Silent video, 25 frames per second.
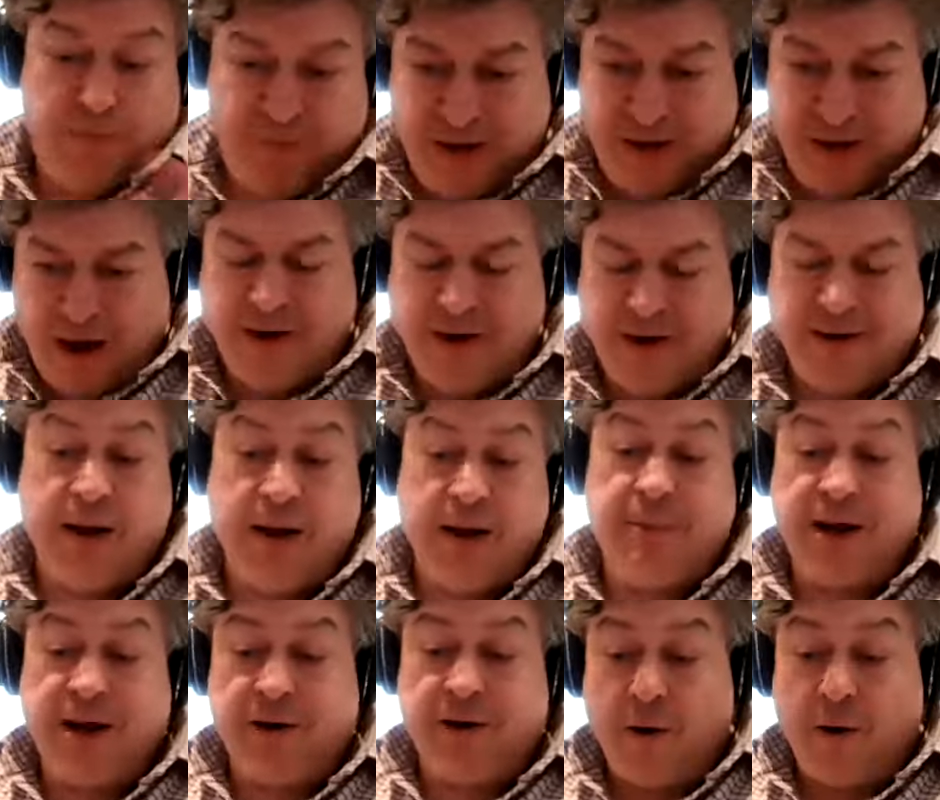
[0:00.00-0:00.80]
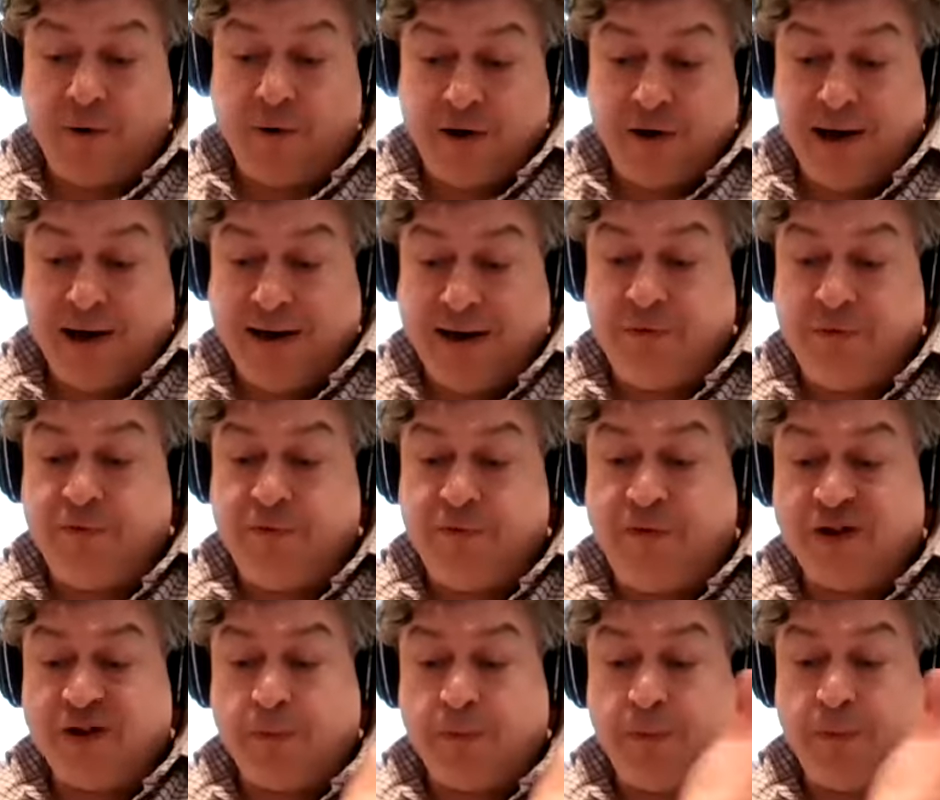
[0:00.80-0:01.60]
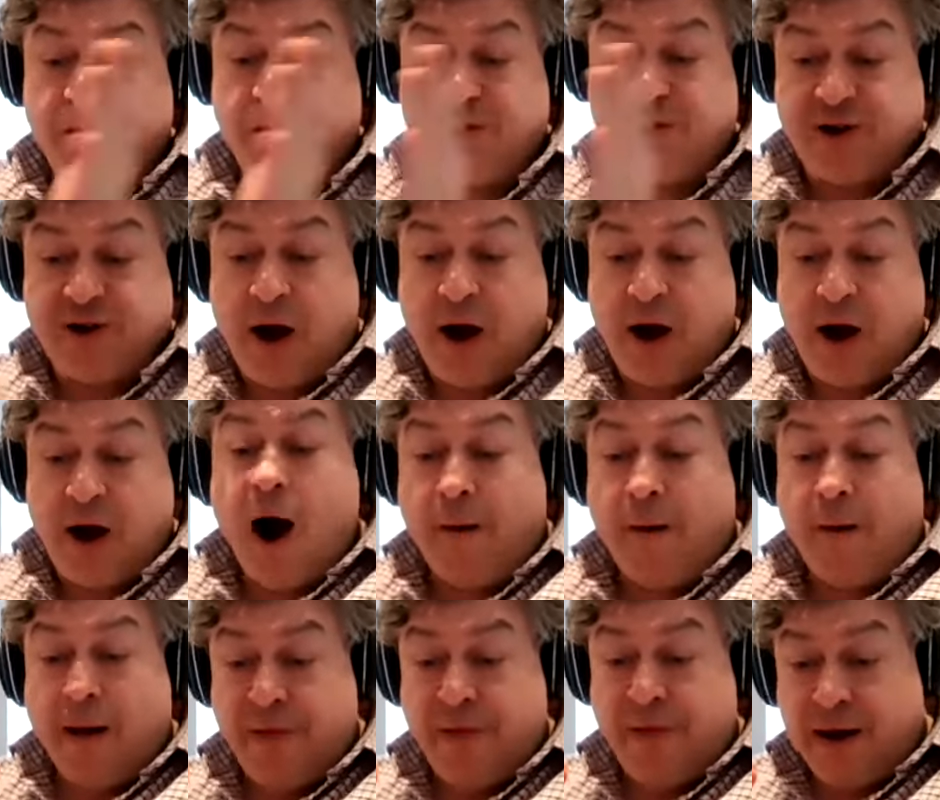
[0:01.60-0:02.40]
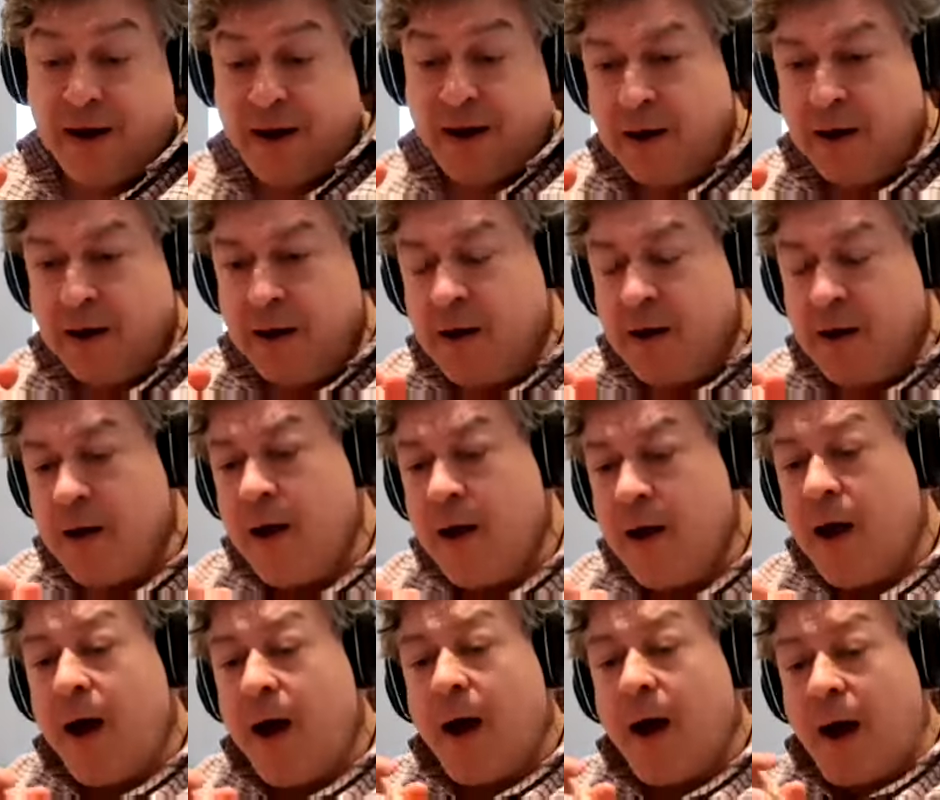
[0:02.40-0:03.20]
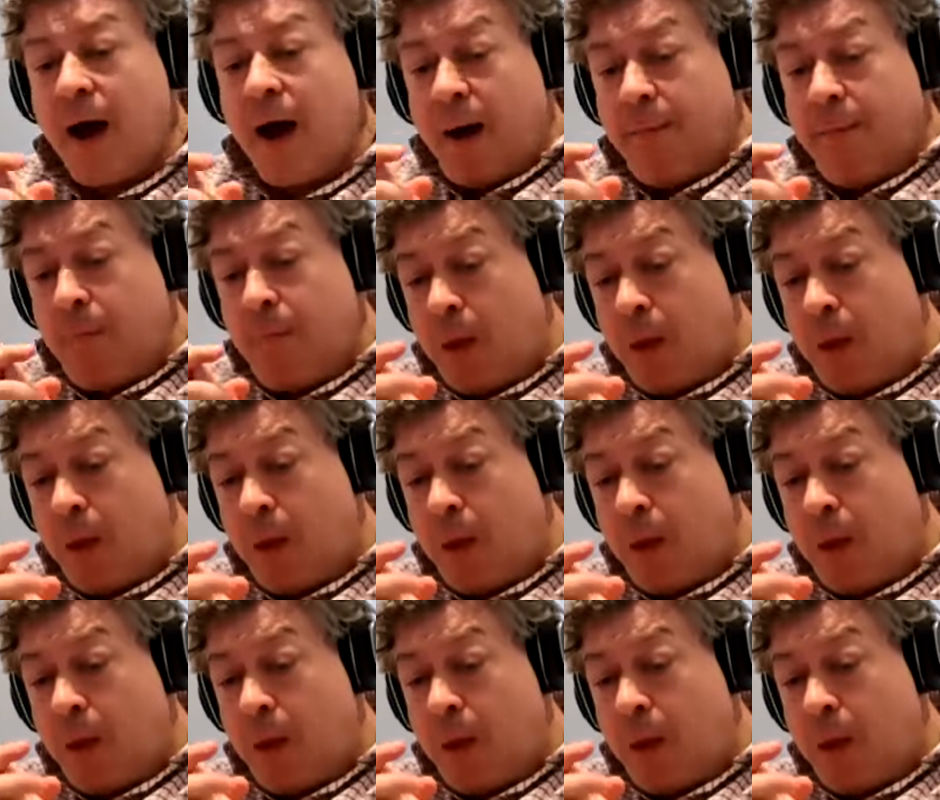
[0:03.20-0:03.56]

The idea being not to leave a visible scar, I think. Yeah. Um,